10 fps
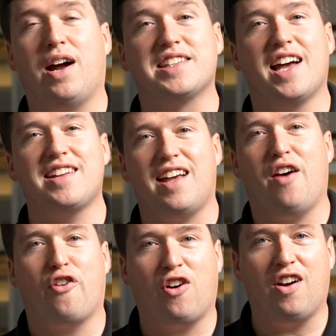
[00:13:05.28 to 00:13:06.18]
process
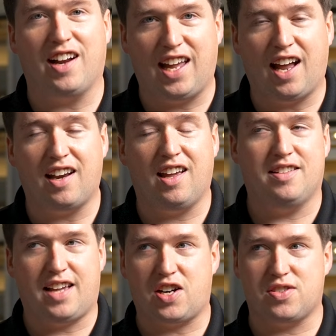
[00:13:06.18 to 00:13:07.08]
ever again. It
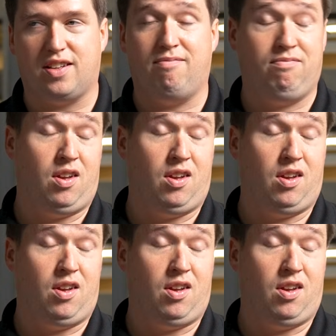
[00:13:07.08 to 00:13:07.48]
is actually